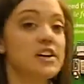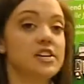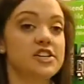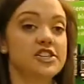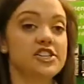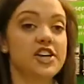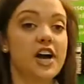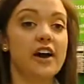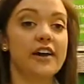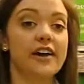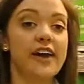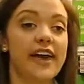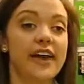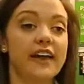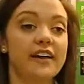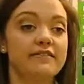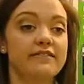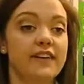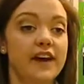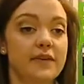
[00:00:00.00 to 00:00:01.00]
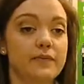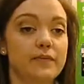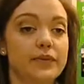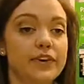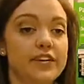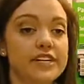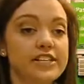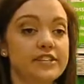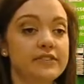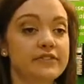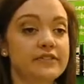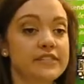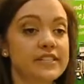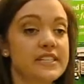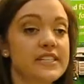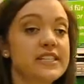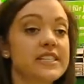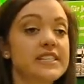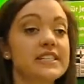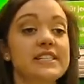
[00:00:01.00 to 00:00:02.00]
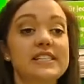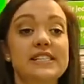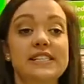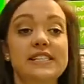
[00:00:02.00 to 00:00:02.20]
Shock and vibration resistance is